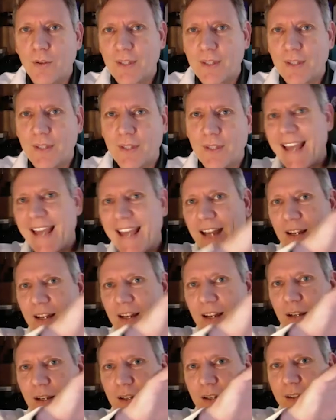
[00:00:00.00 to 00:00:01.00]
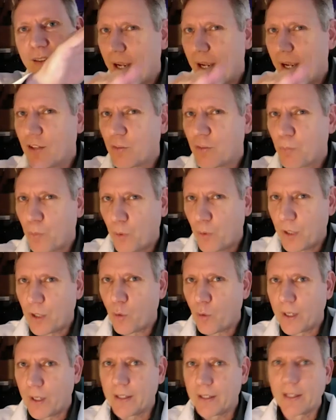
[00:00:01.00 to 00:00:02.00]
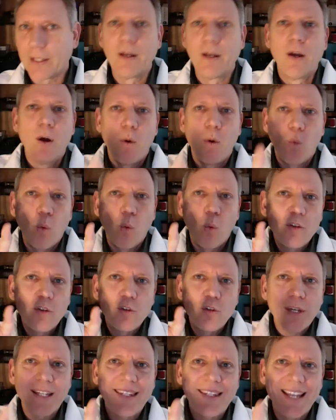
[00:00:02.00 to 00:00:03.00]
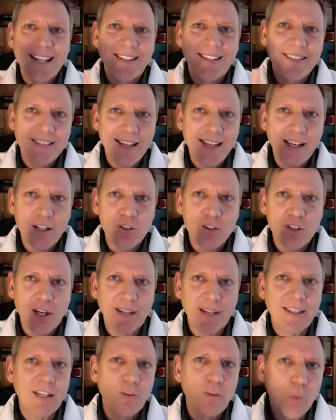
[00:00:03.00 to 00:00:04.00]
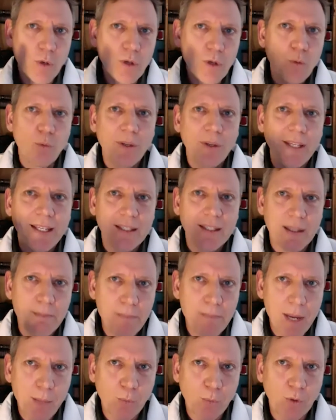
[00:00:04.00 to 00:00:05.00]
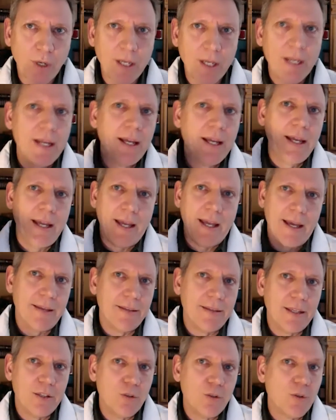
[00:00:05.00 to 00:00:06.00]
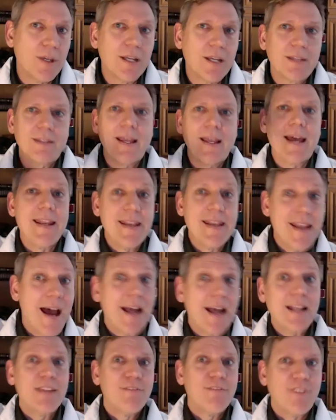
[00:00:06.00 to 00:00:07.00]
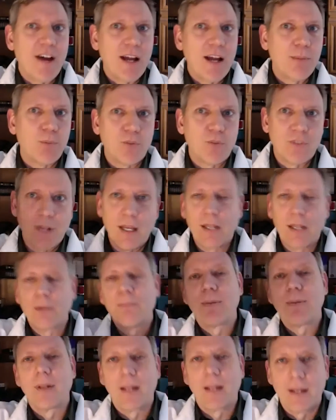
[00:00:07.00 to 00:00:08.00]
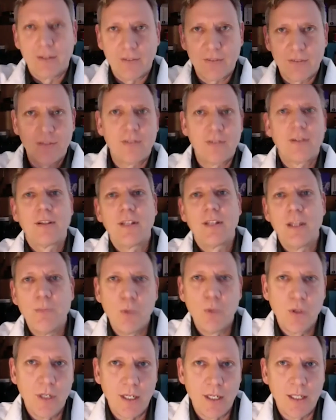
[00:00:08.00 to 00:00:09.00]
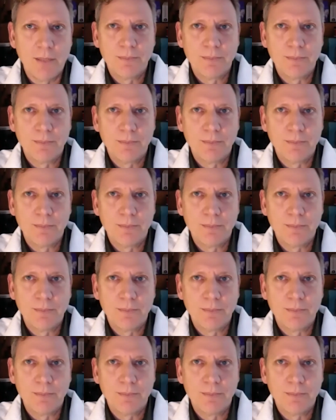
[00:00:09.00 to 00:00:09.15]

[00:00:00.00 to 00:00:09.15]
that wanes pretty quickly. Once you get that second shot, that's where you really get the memory, and then you get that 95% plus immunity.